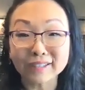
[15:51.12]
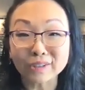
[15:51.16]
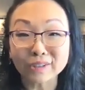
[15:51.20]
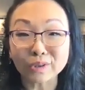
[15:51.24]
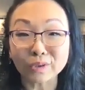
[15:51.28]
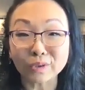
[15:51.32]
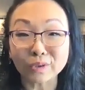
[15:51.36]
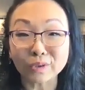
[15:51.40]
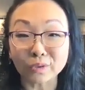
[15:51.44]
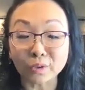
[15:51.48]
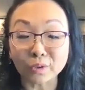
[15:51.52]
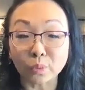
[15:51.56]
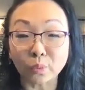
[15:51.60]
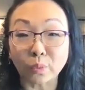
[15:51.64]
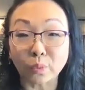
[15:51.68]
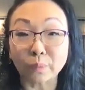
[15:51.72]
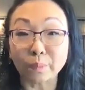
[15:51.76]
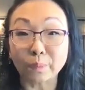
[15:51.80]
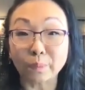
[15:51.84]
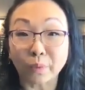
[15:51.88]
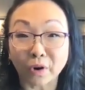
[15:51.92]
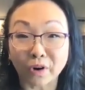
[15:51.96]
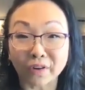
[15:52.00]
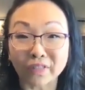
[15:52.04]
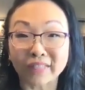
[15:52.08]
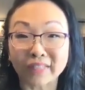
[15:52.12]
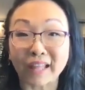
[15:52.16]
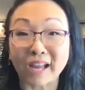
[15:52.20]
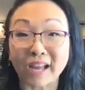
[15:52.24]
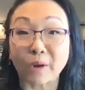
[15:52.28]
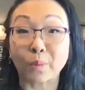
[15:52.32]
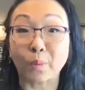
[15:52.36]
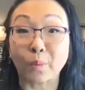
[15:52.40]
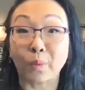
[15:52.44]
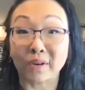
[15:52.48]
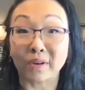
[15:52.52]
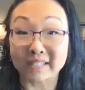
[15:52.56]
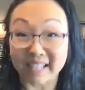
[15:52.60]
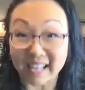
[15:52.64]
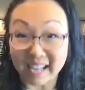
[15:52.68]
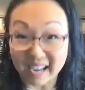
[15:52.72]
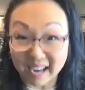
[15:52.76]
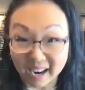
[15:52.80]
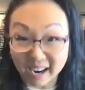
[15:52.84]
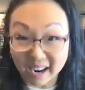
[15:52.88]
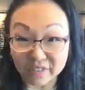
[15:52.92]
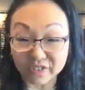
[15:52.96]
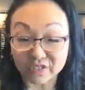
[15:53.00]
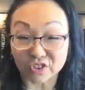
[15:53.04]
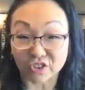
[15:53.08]
or the part that was
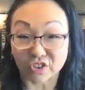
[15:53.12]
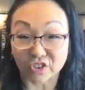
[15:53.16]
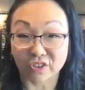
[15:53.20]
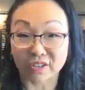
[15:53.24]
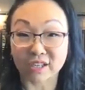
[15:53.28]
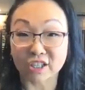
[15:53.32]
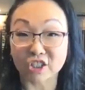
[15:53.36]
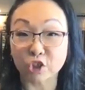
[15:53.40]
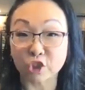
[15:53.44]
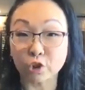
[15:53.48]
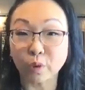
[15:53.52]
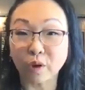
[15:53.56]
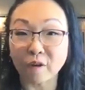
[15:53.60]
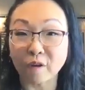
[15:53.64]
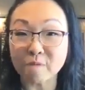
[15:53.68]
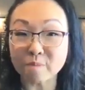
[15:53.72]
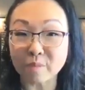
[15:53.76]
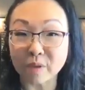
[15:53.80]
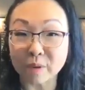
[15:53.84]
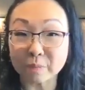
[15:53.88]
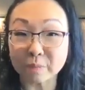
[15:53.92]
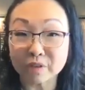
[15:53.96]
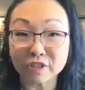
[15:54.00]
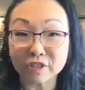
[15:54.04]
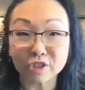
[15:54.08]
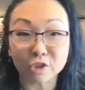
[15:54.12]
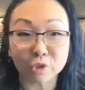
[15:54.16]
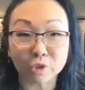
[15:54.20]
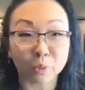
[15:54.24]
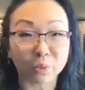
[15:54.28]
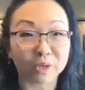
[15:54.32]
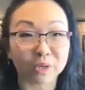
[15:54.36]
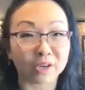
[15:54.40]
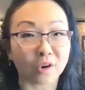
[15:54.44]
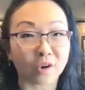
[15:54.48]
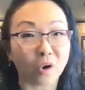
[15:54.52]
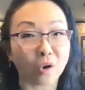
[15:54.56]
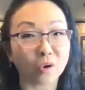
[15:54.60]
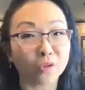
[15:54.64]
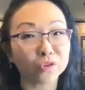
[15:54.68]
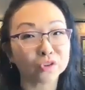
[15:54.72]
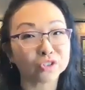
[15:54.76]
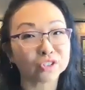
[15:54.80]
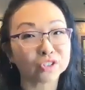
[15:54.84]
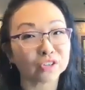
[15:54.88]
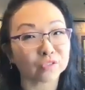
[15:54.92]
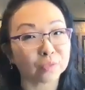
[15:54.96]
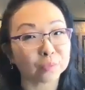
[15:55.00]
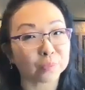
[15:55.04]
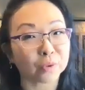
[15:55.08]
after, because you have memory stored in all those
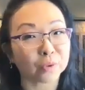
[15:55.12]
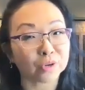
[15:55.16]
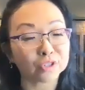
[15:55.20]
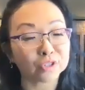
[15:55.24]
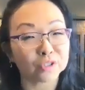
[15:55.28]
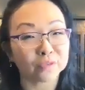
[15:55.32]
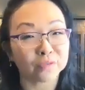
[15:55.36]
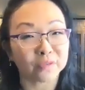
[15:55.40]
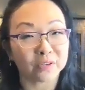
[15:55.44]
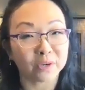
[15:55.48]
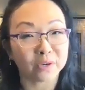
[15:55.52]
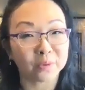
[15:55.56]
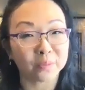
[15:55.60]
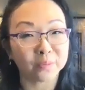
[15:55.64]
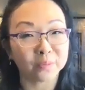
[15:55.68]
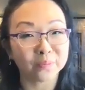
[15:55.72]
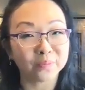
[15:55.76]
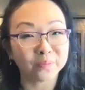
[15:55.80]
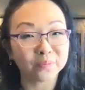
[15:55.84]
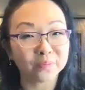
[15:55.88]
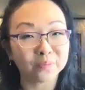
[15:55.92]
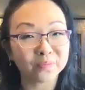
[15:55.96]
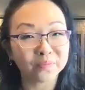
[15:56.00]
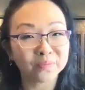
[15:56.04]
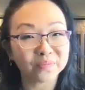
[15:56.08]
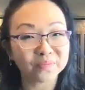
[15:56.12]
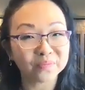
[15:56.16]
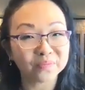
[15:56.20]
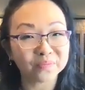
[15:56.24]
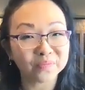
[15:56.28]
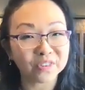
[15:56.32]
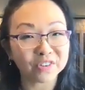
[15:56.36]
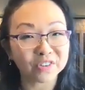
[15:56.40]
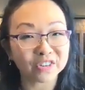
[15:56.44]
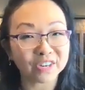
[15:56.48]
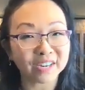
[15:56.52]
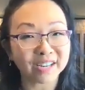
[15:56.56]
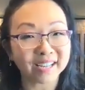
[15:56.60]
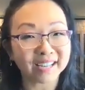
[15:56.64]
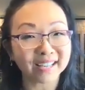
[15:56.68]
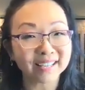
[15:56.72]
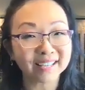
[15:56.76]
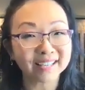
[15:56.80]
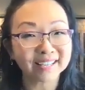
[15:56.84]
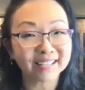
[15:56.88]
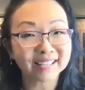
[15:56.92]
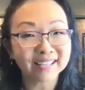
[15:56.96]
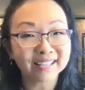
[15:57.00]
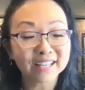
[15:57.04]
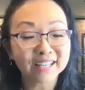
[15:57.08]
different parts of you. Okay,
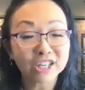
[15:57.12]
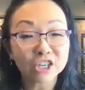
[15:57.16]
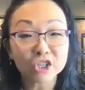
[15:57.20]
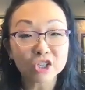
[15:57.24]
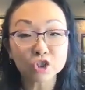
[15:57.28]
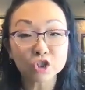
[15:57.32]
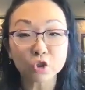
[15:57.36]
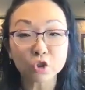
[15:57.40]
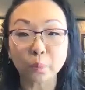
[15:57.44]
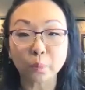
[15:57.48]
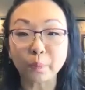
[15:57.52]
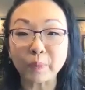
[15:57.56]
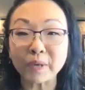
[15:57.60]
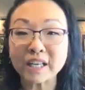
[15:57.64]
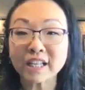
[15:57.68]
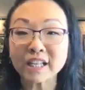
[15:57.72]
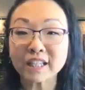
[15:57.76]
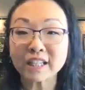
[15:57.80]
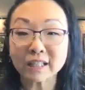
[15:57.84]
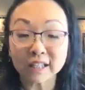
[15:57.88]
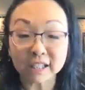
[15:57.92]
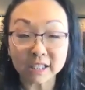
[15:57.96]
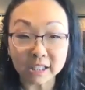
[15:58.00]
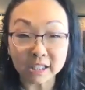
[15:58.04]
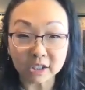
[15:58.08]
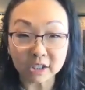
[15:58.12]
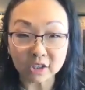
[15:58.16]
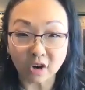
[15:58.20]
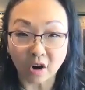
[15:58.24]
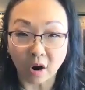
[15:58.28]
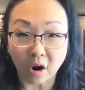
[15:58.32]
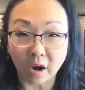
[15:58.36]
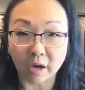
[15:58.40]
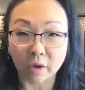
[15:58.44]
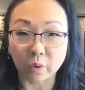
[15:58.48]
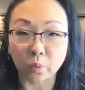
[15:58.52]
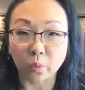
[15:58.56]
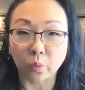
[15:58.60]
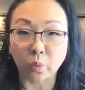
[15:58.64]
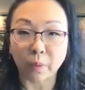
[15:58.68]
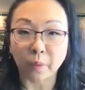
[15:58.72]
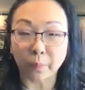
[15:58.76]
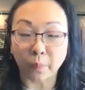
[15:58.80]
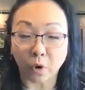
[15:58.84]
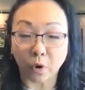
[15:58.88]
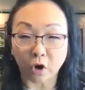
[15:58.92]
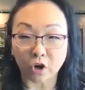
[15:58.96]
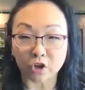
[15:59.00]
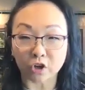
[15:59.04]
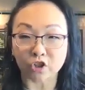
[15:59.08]
so be clear on what
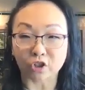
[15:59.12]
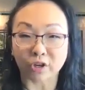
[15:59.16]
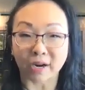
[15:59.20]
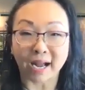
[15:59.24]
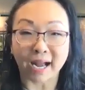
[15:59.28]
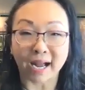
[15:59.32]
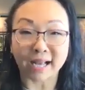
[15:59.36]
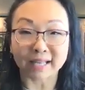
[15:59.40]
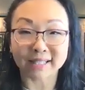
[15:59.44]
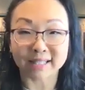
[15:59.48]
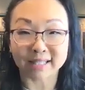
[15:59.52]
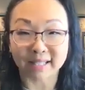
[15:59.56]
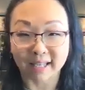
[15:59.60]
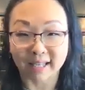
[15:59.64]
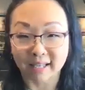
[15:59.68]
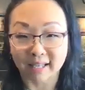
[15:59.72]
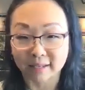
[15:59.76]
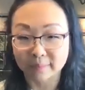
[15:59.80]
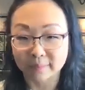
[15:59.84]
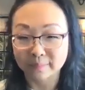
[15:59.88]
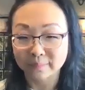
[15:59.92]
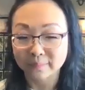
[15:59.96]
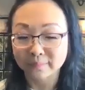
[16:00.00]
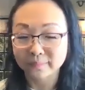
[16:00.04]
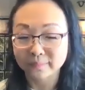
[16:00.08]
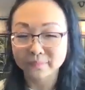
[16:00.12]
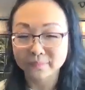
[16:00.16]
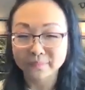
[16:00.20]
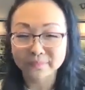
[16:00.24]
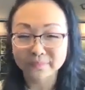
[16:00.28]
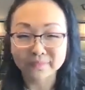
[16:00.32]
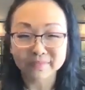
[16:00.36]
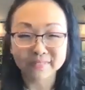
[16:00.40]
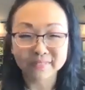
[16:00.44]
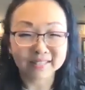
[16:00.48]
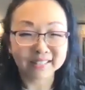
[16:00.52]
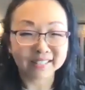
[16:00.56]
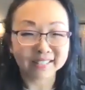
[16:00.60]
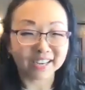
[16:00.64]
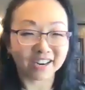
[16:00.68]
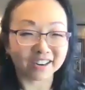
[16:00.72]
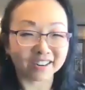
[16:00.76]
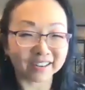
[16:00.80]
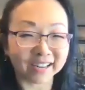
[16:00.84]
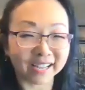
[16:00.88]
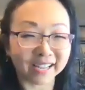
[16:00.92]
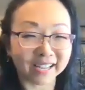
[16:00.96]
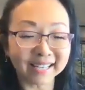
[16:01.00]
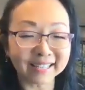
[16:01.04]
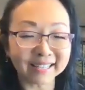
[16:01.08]
part you're asking. All
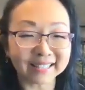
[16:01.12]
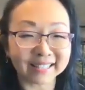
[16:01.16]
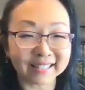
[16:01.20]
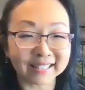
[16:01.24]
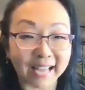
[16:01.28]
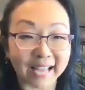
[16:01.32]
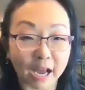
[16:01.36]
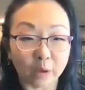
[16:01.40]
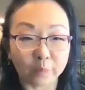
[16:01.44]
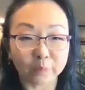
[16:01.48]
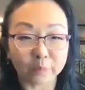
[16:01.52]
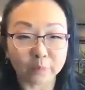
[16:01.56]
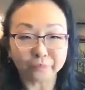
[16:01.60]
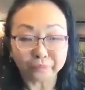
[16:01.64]
right, now